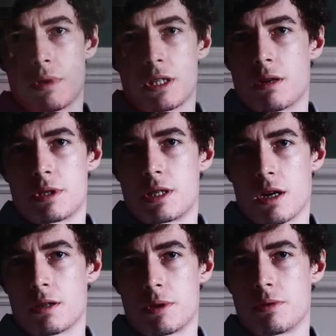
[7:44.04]
I
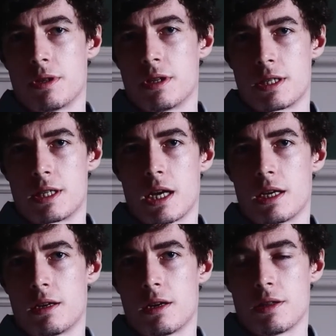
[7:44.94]
had a very
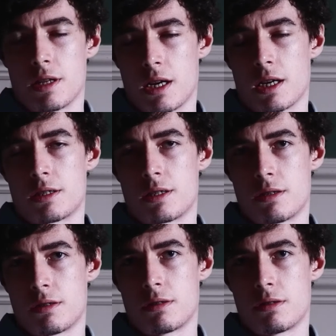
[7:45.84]
few dislikes when
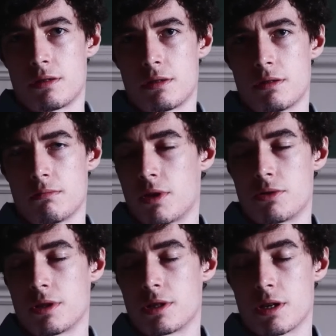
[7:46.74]
it came to the
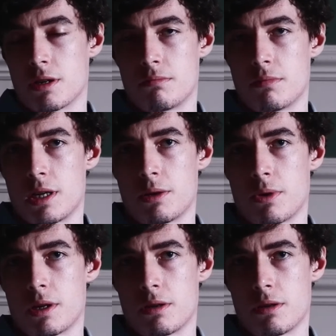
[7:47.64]
Infectious Madness of Dr.
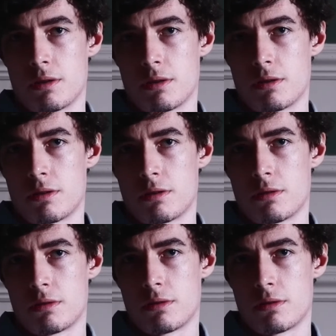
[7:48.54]
Dekker. One of